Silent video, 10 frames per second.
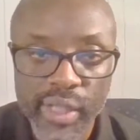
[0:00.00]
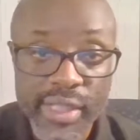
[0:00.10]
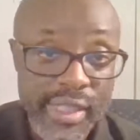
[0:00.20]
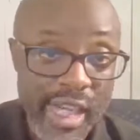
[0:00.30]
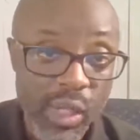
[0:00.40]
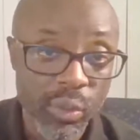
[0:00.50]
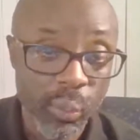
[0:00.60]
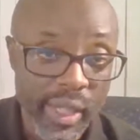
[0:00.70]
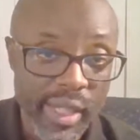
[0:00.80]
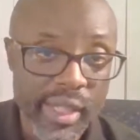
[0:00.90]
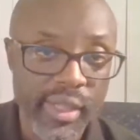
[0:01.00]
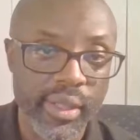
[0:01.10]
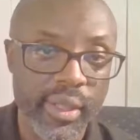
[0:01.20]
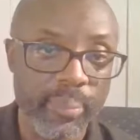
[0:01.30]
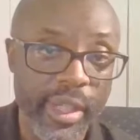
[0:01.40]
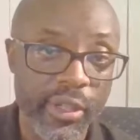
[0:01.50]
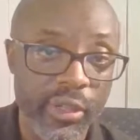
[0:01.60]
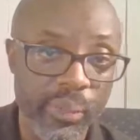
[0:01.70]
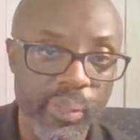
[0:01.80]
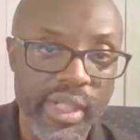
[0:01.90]
is now way
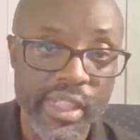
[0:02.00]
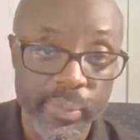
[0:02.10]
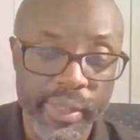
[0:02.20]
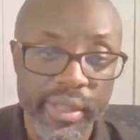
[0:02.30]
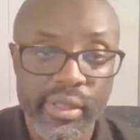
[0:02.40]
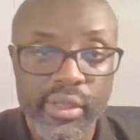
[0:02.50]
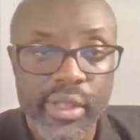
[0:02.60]
better. I speak it.